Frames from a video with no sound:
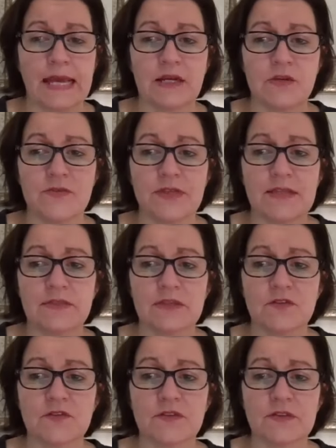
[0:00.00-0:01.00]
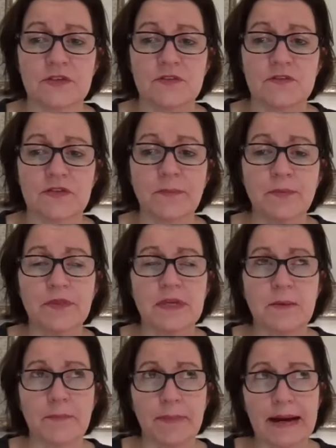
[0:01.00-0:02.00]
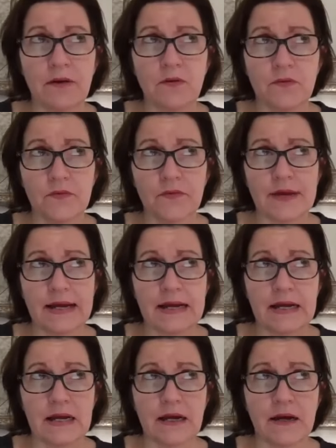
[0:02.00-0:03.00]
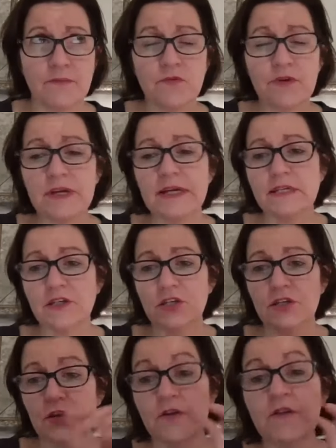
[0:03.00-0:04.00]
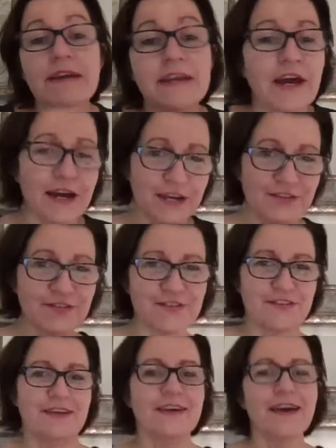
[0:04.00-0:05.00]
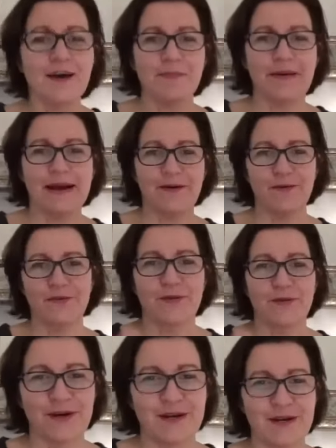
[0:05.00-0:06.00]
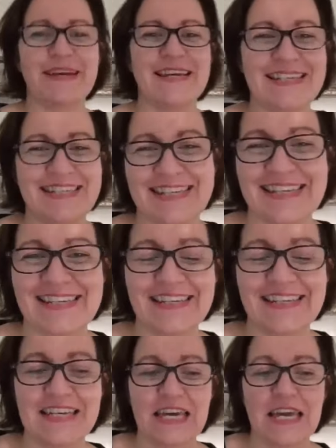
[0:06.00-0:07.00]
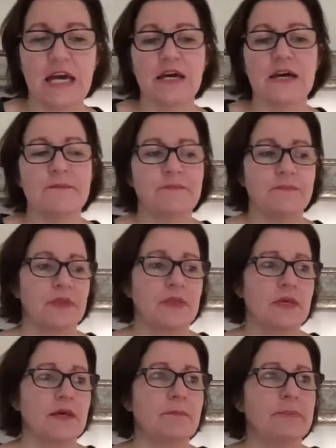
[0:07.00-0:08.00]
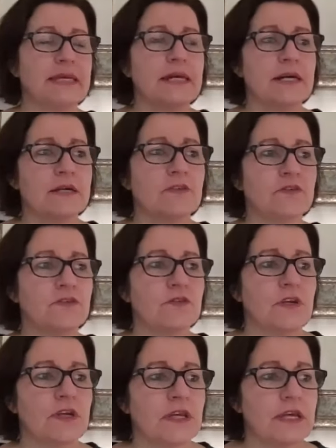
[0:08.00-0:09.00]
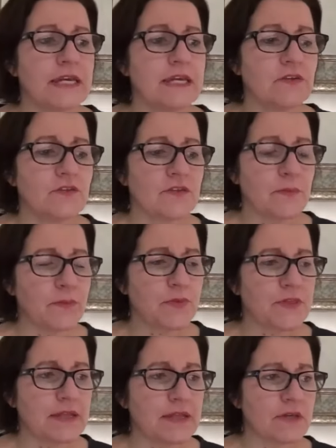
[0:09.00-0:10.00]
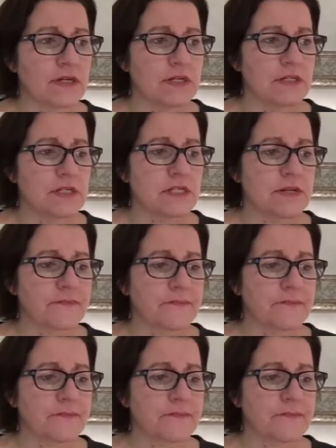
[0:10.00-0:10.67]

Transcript: And I think there's, there's something about that. I'm really curious about the word pity um, because it's something that